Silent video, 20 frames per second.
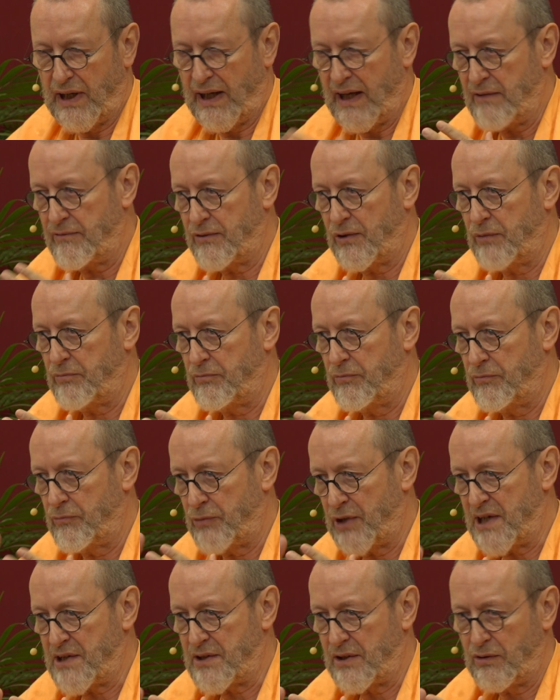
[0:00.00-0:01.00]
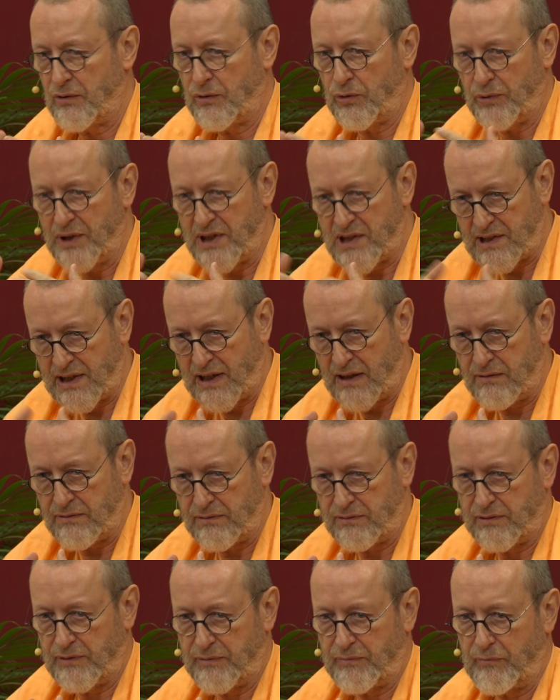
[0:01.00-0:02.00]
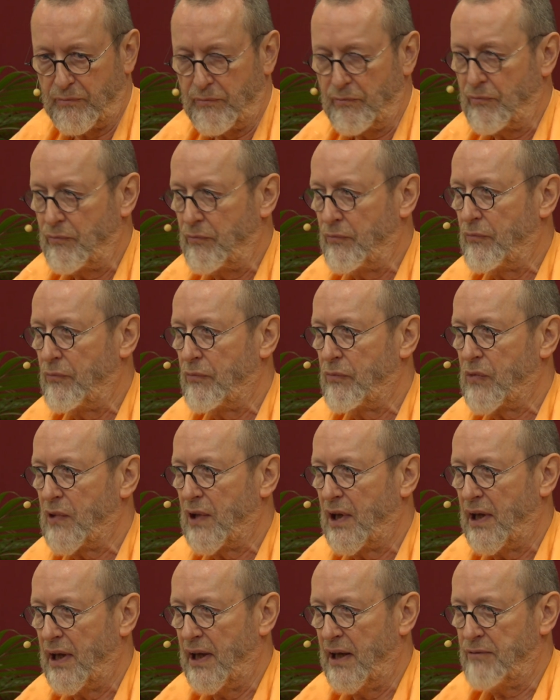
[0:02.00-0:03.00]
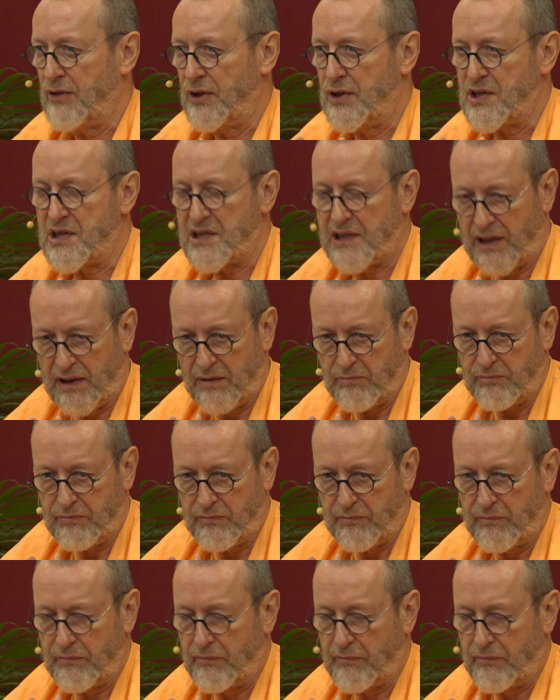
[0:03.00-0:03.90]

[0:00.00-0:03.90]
ever present to itself, ever the same,